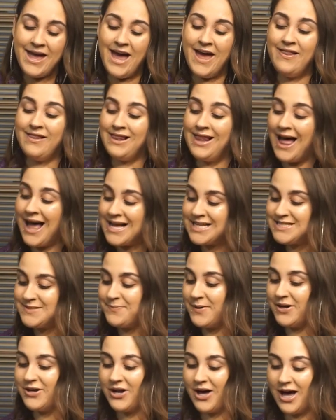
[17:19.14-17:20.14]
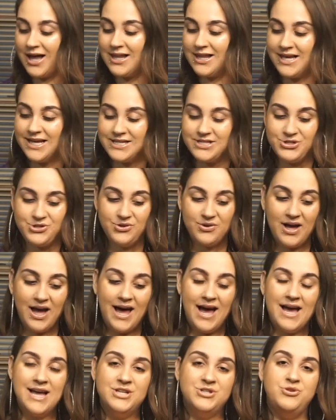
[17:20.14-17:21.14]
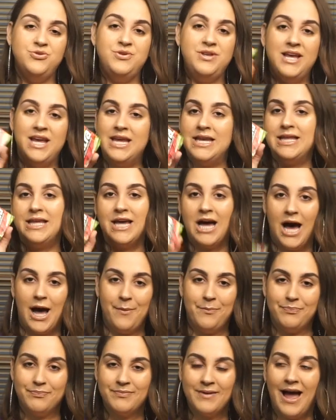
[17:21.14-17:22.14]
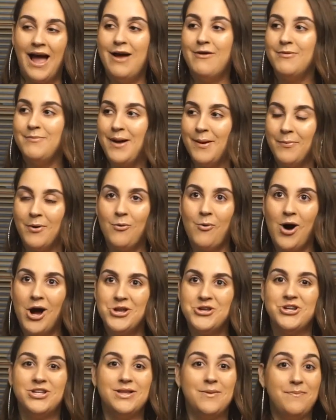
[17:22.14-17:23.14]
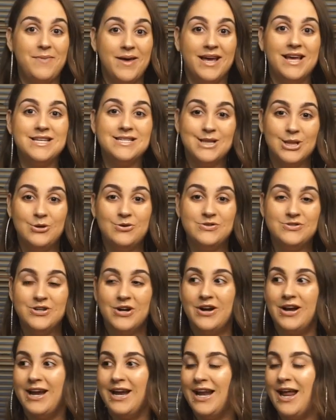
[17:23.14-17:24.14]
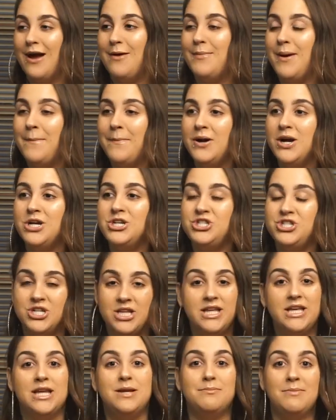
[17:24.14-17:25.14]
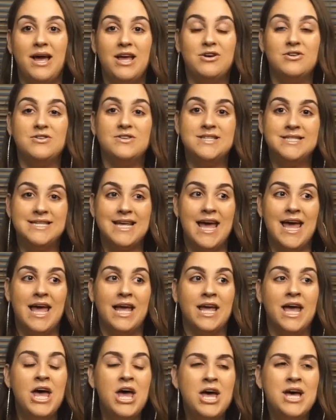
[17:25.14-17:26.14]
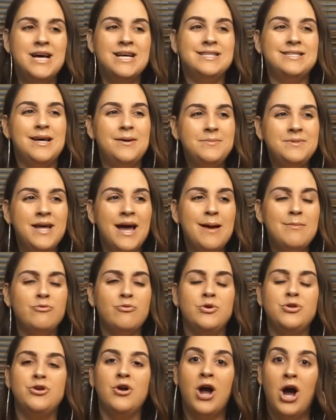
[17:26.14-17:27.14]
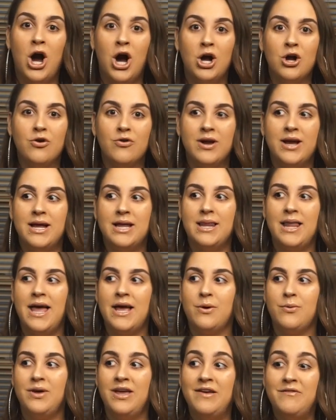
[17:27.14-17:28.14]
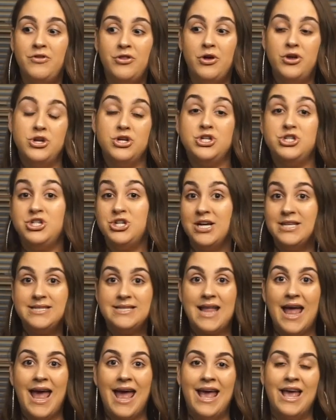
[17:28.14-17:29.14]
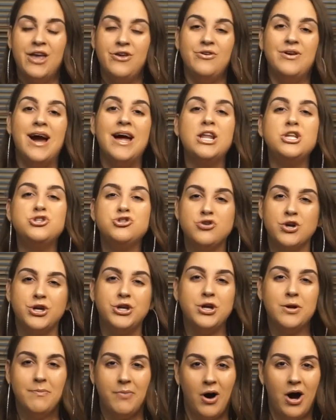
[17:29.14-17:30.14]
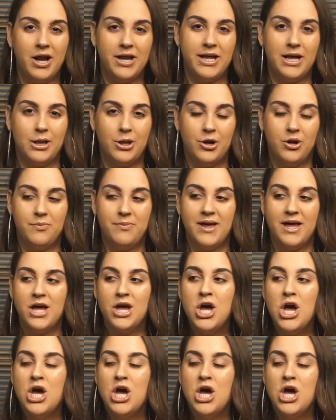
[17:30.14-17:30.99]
And last but not least, you guys, you need gum. I remember watching The Biggest Loser, and I remember Jillian Michaels saying, sometimes when you're hungry, like even though you just ate, you gotta trick your body a little bit.